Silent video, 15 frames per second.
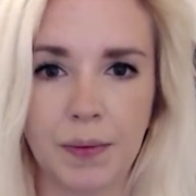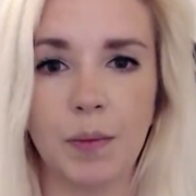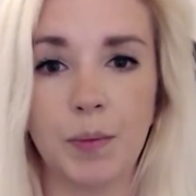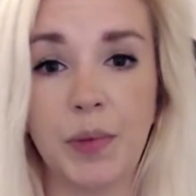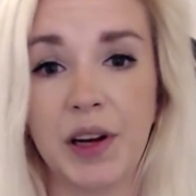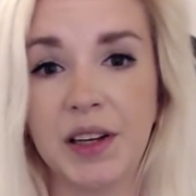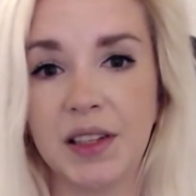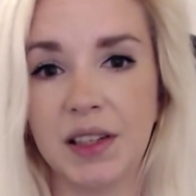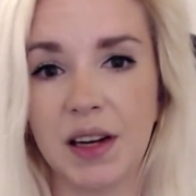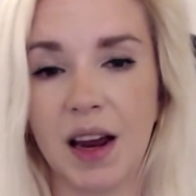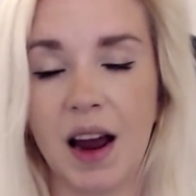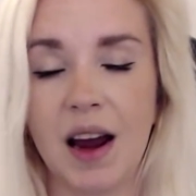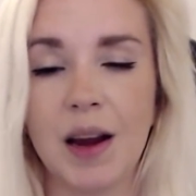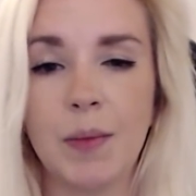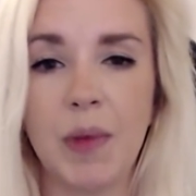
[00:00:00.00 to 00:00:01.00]
But
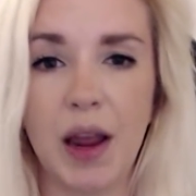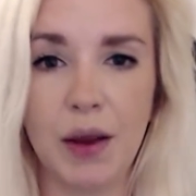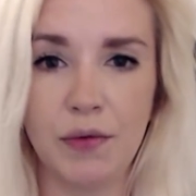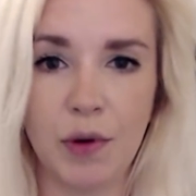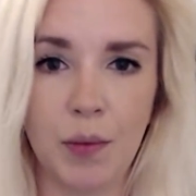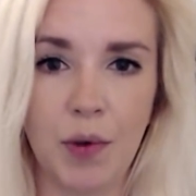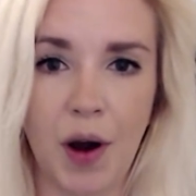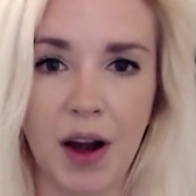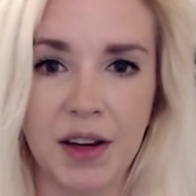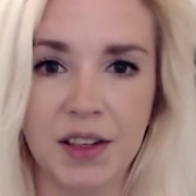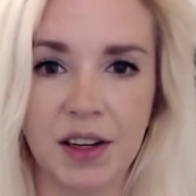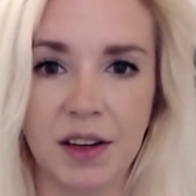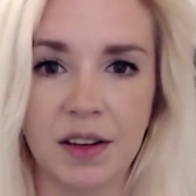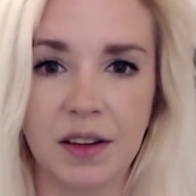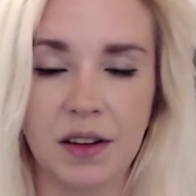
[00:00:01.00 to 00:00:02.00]
I'm Eva
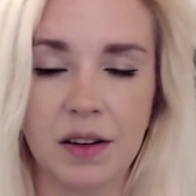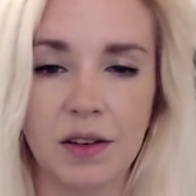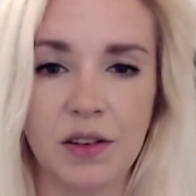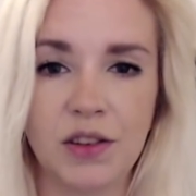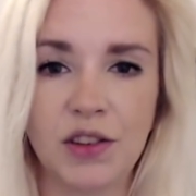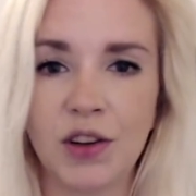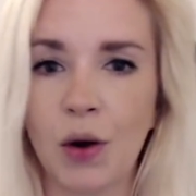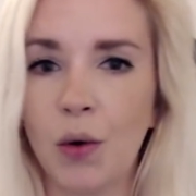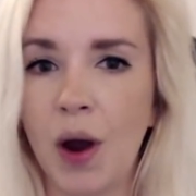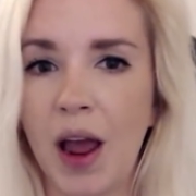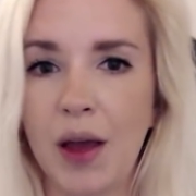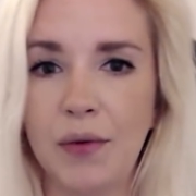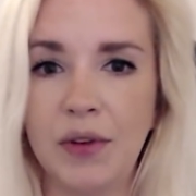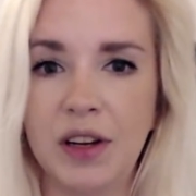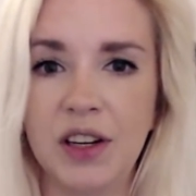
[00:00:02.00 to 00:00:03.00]
Brighton, so
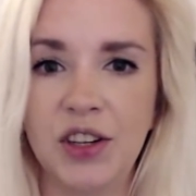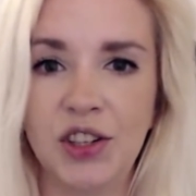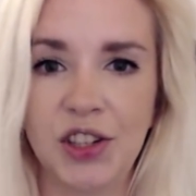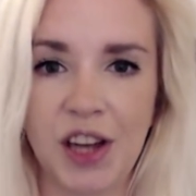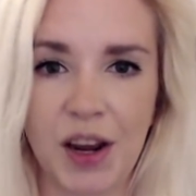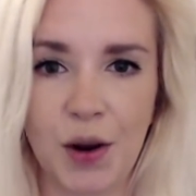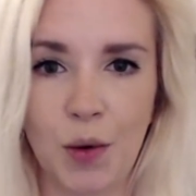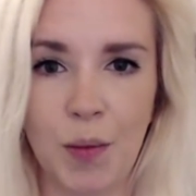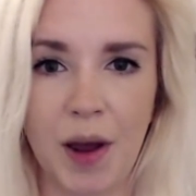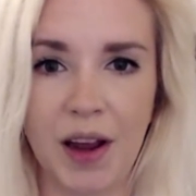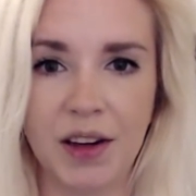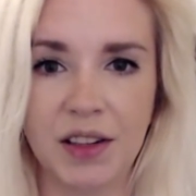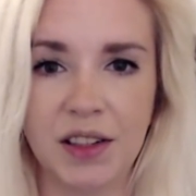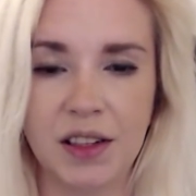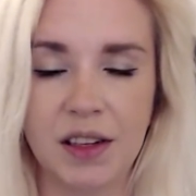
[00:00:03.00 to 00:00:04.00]
heavily shadow
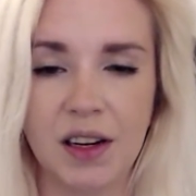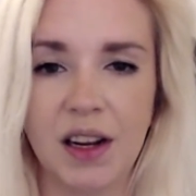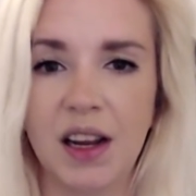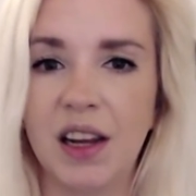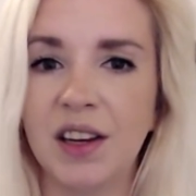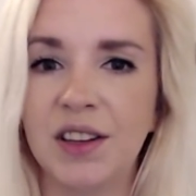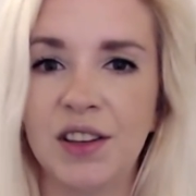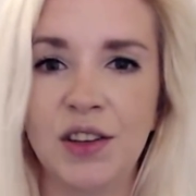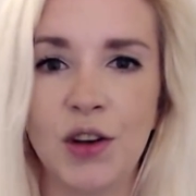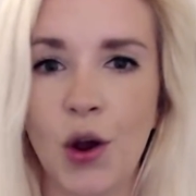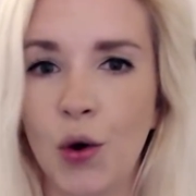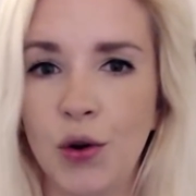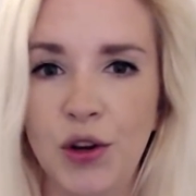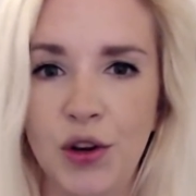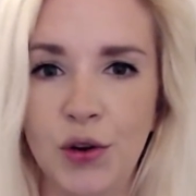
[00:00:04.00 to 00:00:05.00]
banned, it's
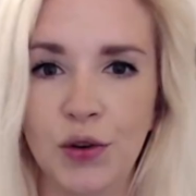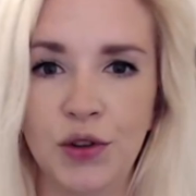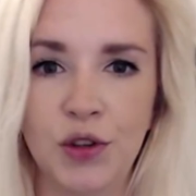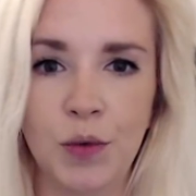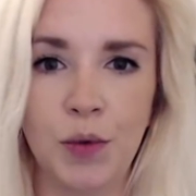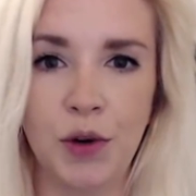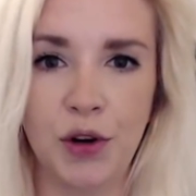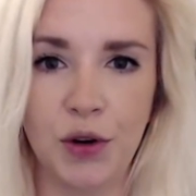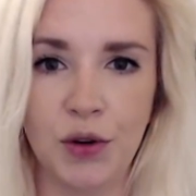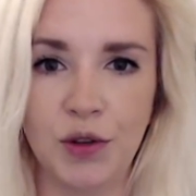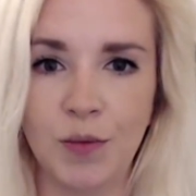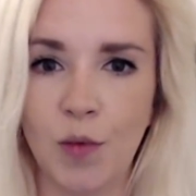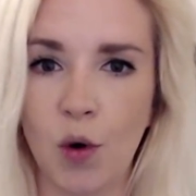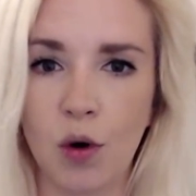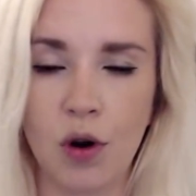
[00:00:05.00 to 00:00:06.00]
no use to
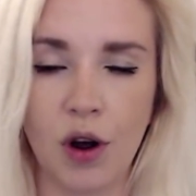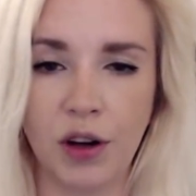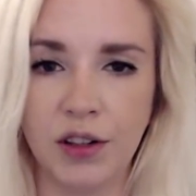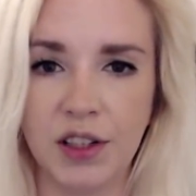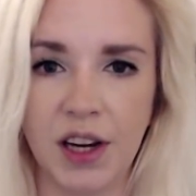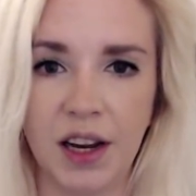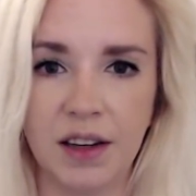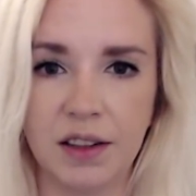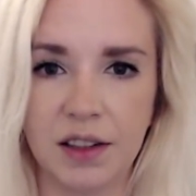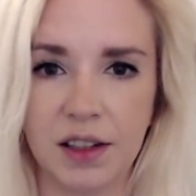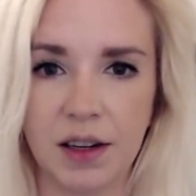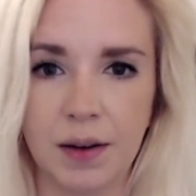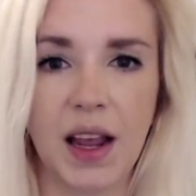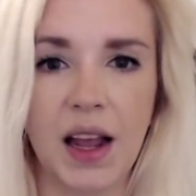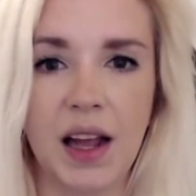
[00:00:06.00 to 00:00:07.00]
produce more content.
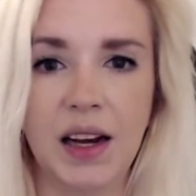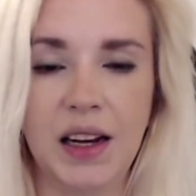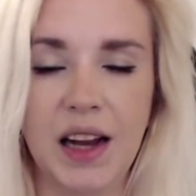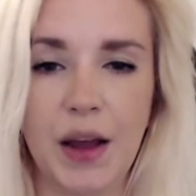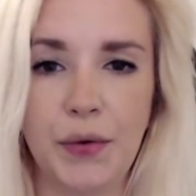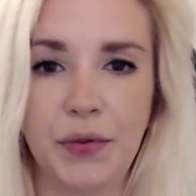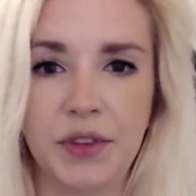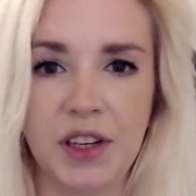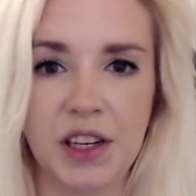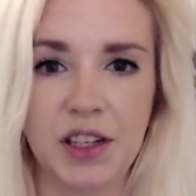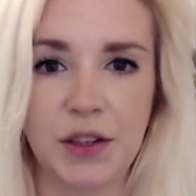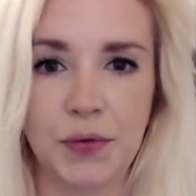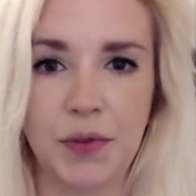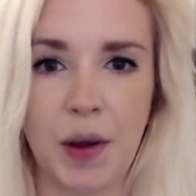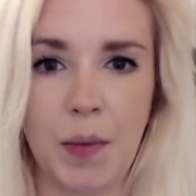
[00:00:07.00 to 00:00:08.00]

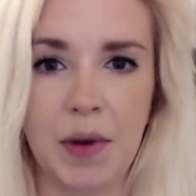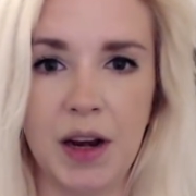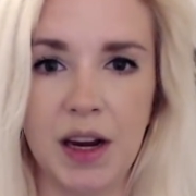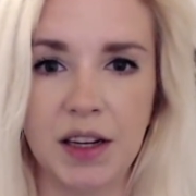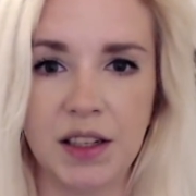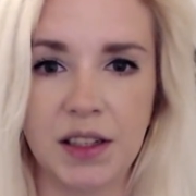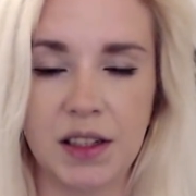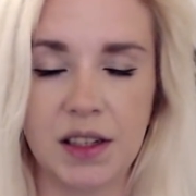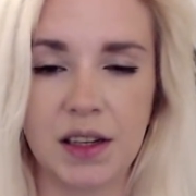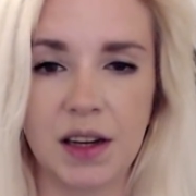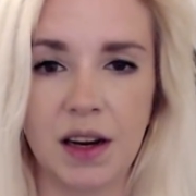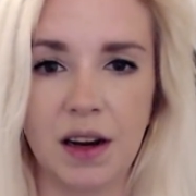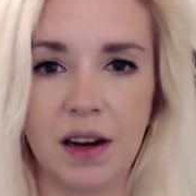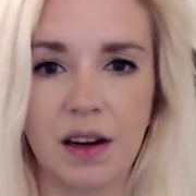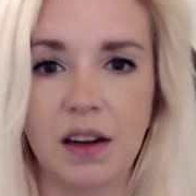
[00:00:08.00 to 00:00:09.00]
Leftist feminists,
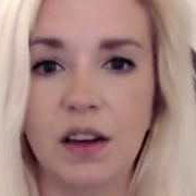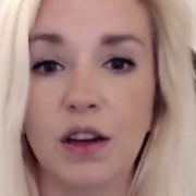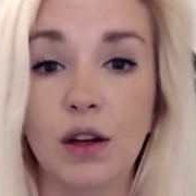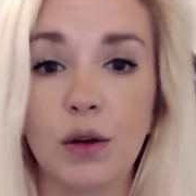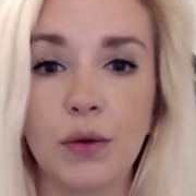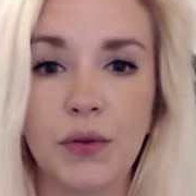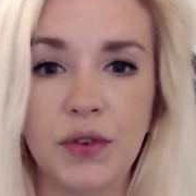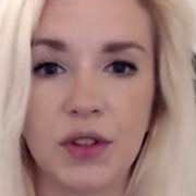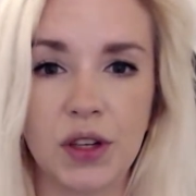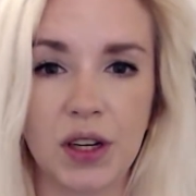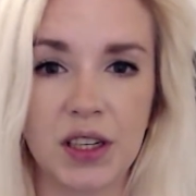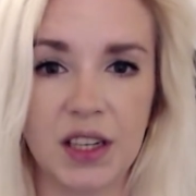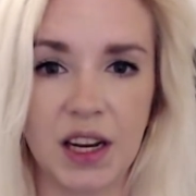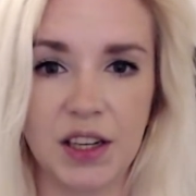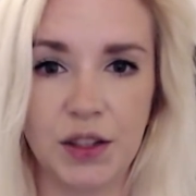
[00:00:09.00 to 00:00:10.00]
you've
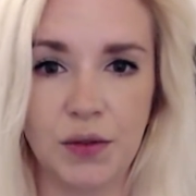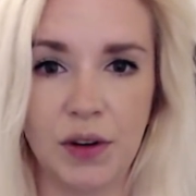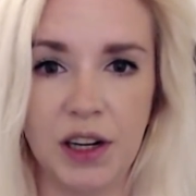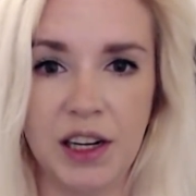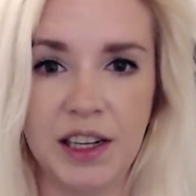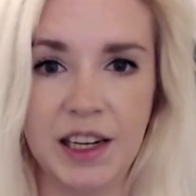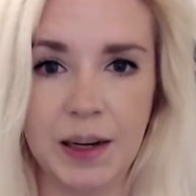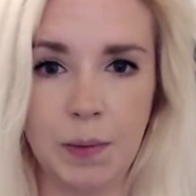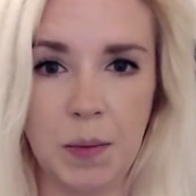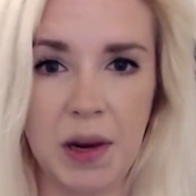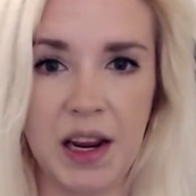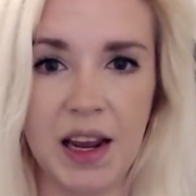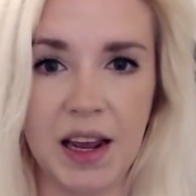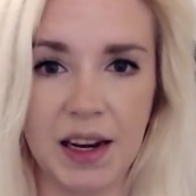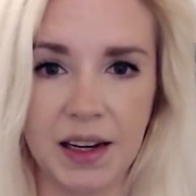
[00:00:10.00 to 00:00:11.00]
successfully did me
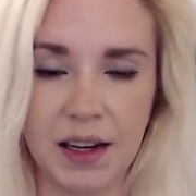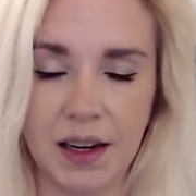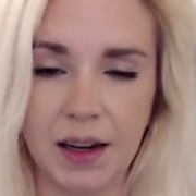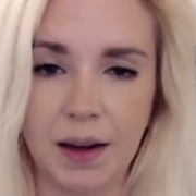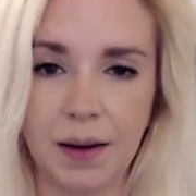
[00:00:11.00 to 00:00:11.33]
in.